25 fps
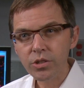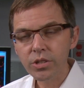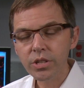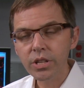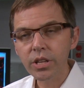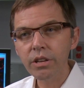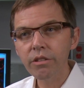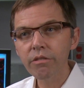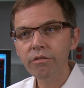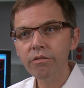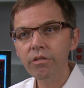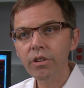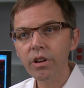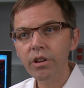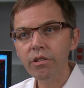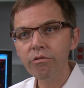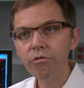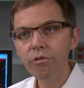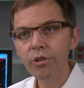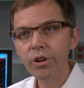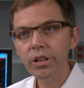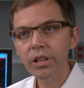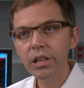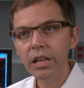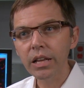Steve
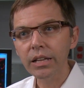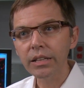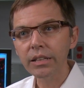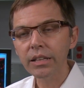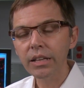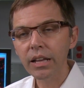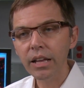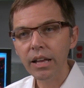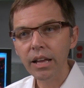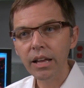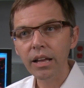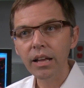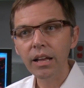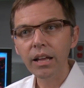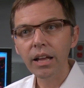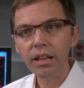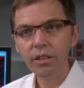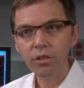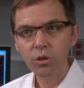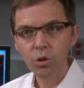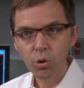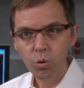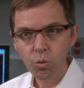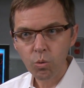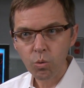Friedland
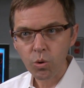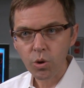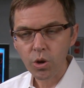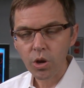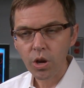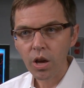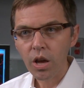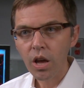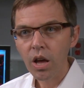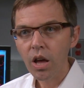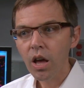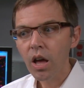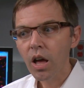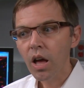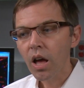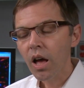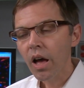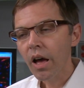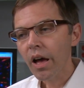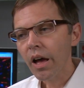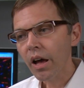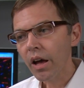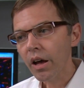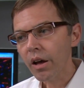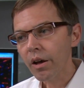at Duke.
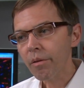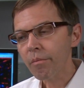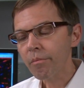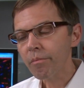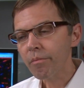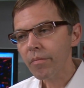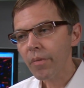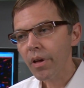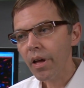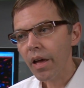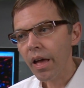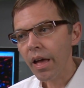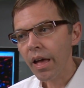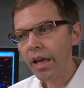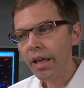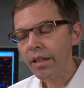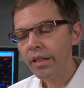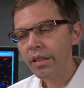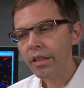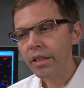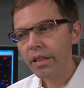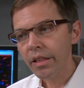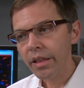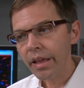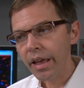
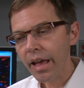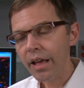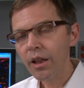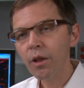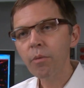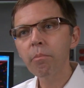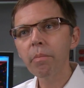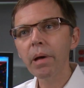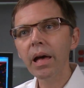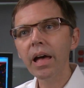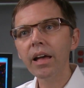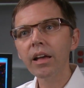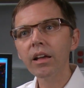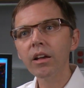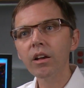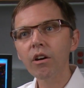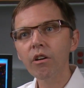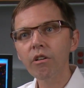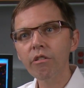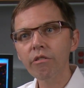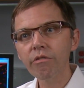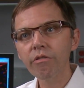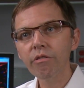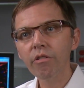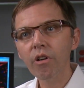And they had a bank
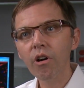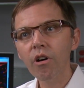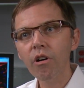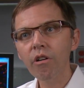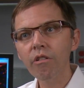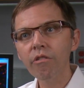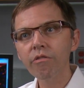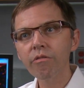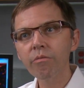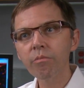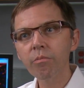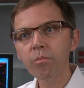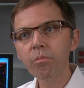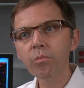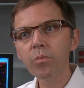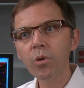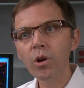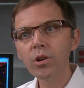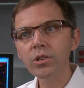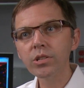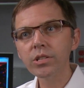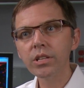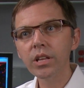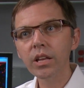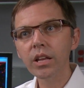of
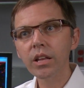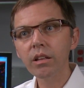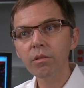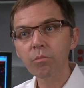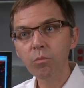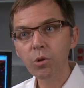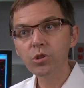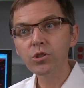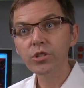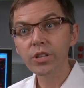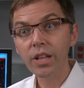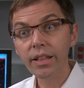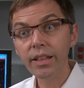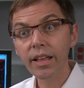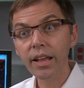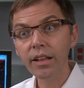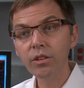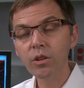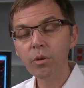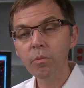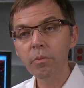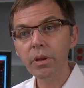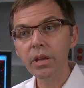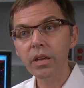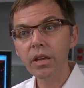
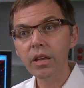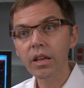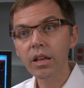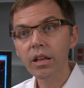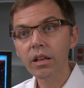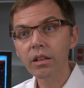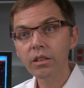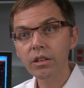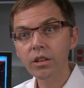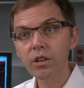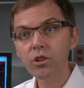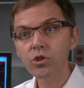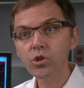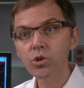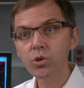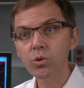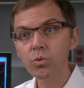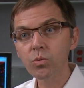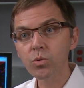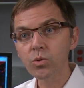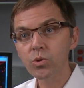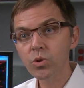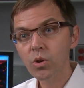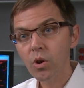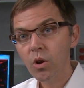prostatectomy
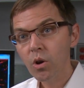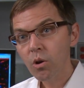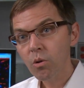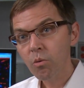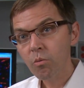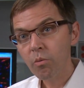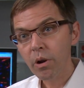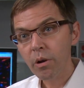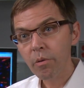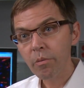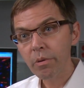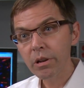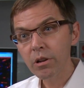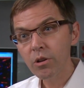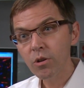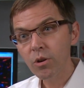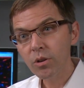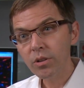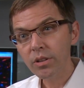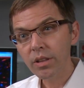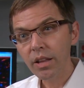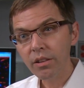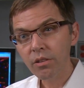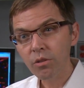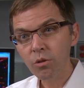tissues where we
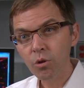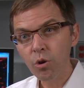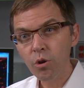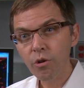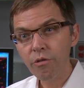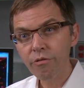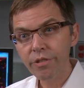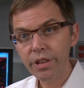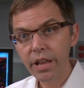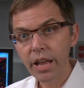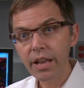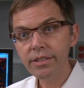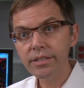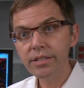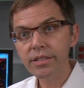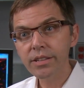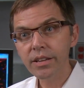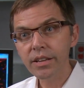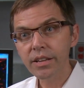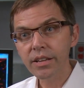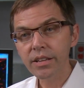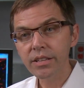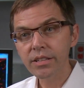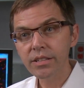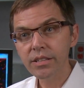looked at nerve
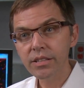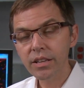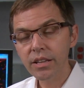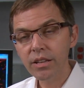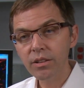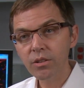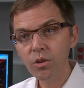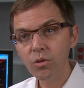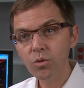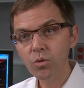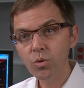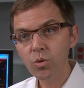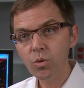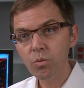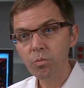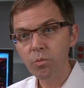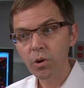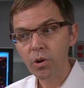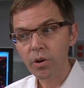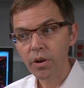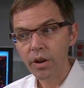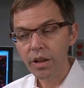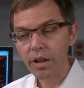densities in the tumor.